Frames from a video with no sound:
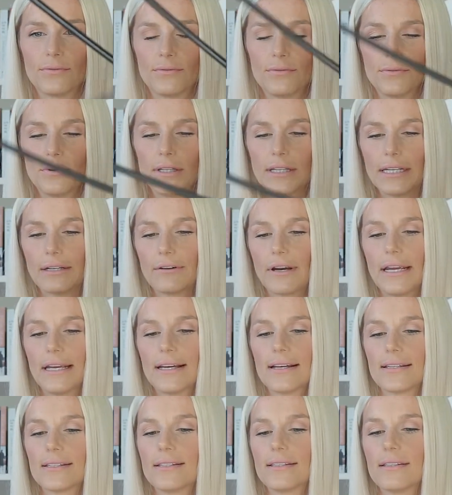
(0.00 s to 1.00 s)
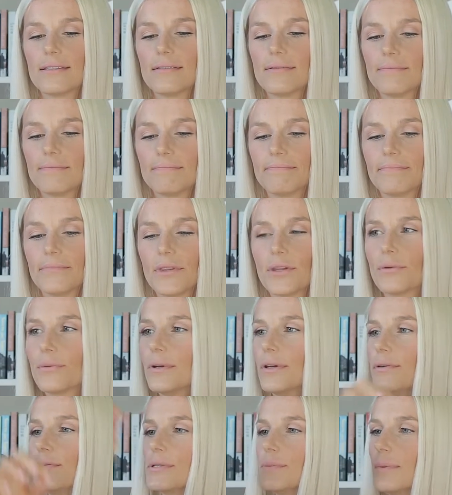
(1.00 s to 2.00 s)
Really great because they're
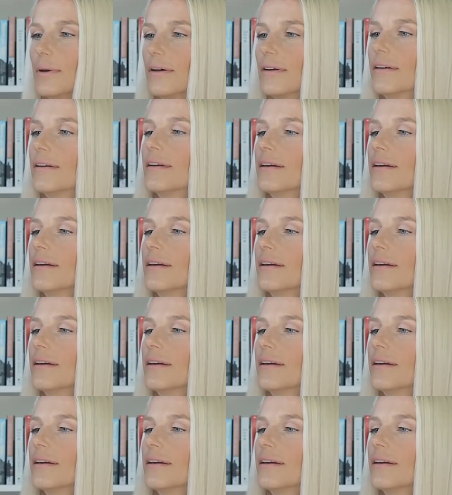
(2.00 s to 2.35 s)
reusable.